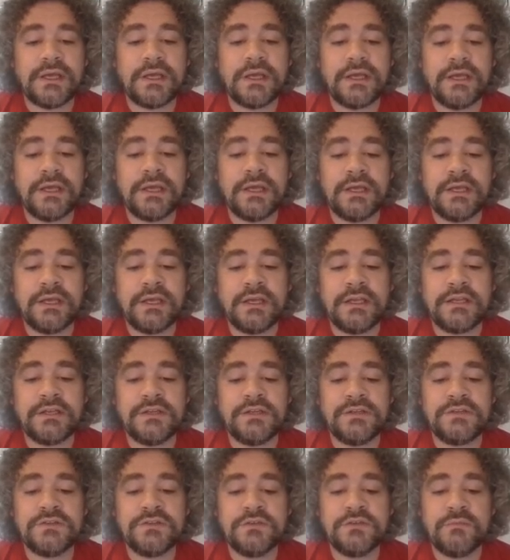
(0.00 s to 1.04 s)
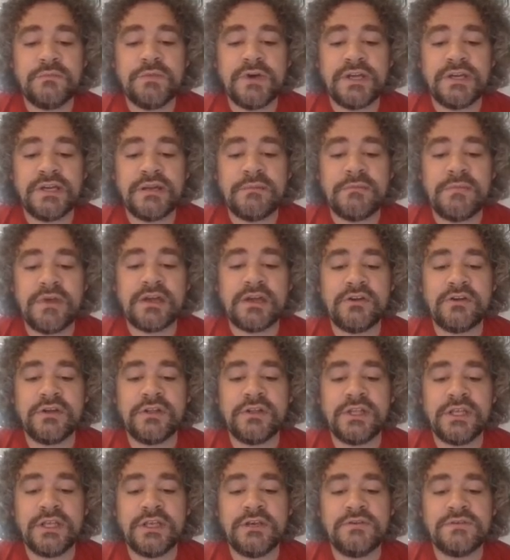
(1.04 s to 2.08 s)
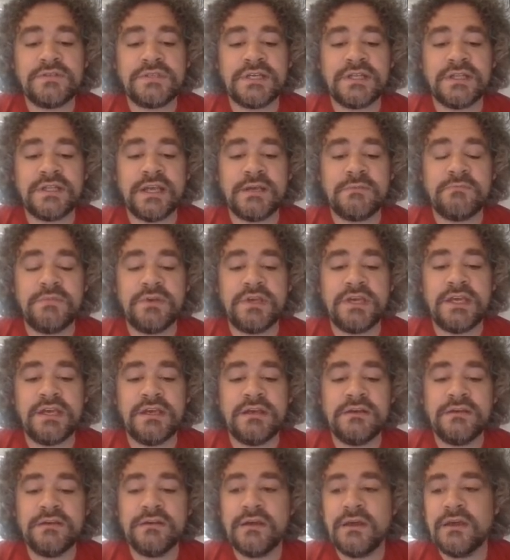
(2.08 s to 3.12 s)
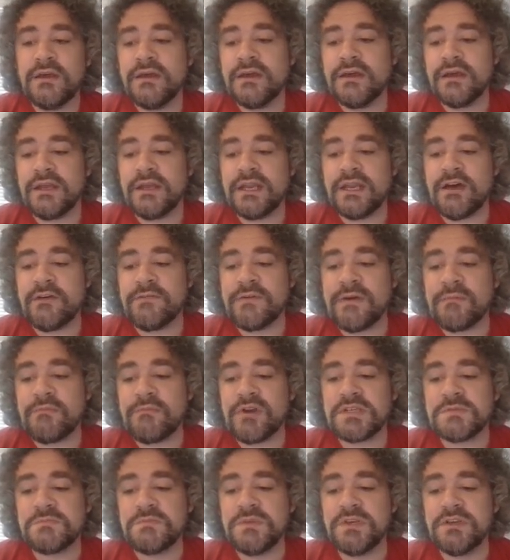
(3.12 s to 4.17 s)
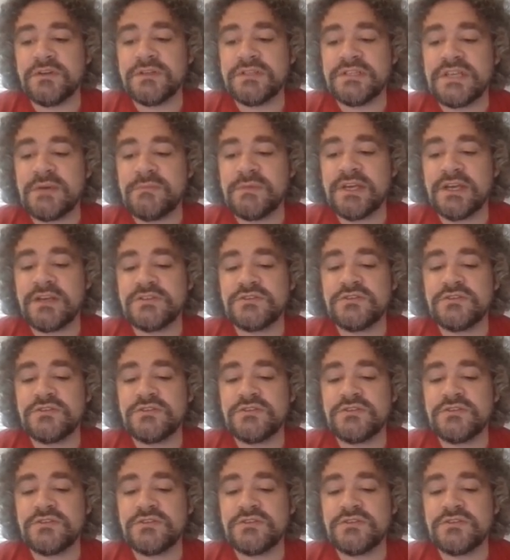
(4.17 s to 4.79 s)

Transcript: and do a button I'm not currently using like B. And now if I press B, it'll tell me how